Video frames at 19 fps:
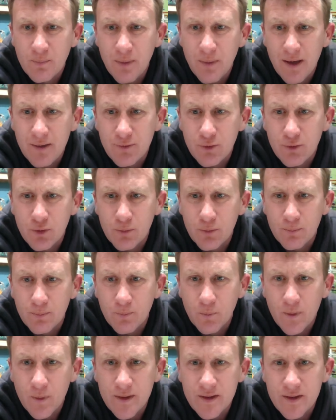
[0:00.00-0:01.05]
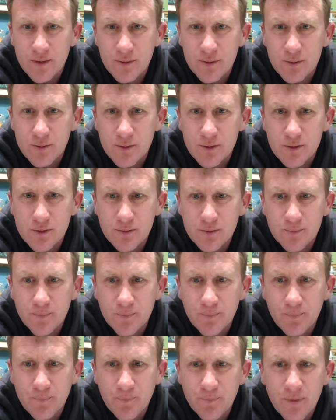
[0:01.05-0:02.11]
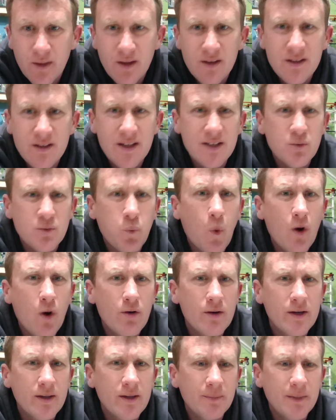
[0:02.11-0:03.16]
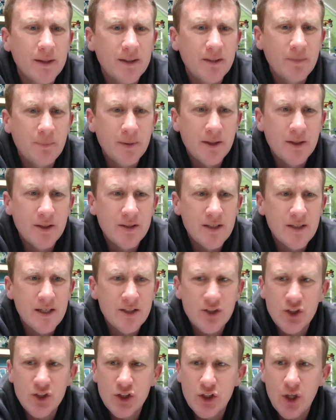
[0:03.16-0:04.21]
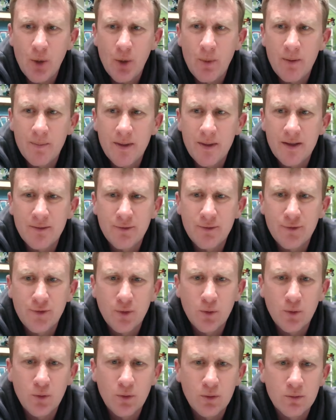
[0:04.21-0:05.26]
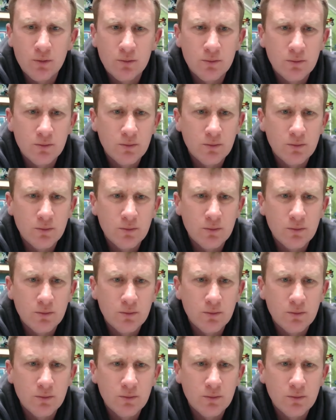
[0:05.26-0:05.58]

platform Windows? See, that's worrying me because it's showing me it for